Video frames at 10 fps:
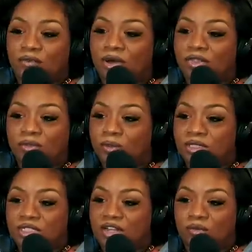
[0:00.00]
father
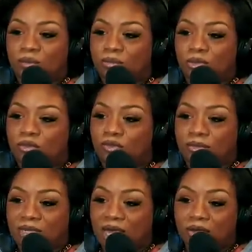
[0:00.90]
was never removed
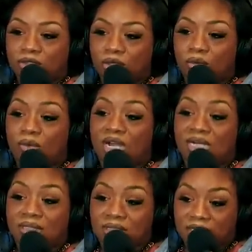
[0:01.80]
from the household
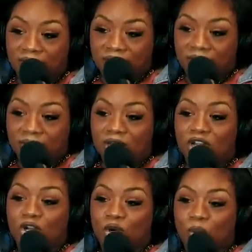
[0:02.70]
until
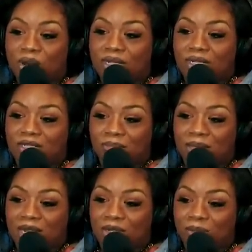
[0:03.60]
crack hit the
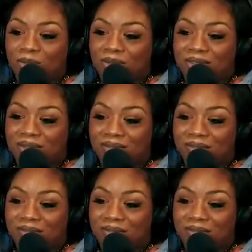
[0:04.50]
black community.